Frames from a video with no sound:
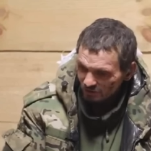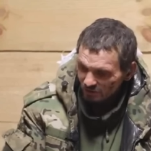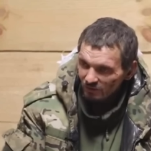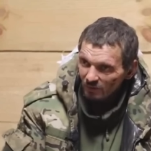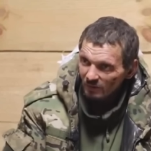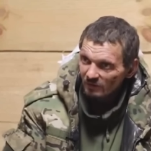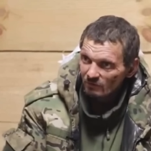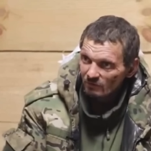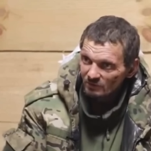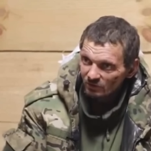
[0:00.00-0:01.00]
but there were no
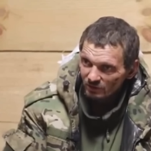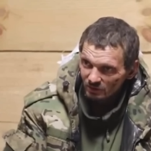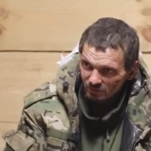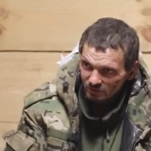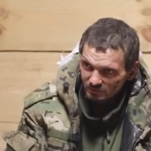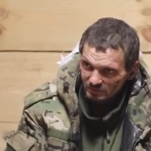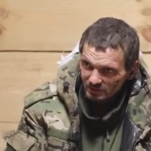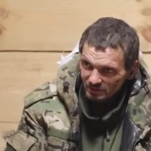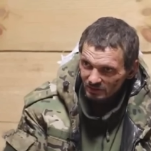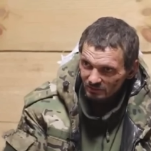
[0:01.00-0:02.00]
matches. Plenty of
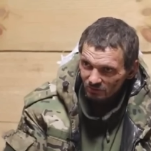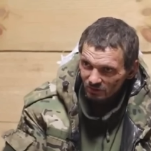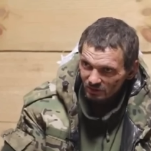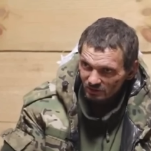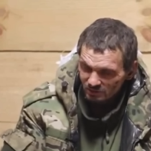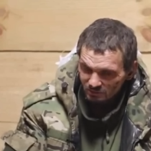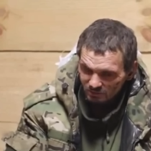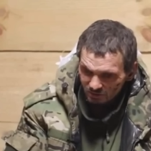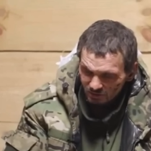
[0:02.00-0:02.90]
cigarettes, but no way to light them.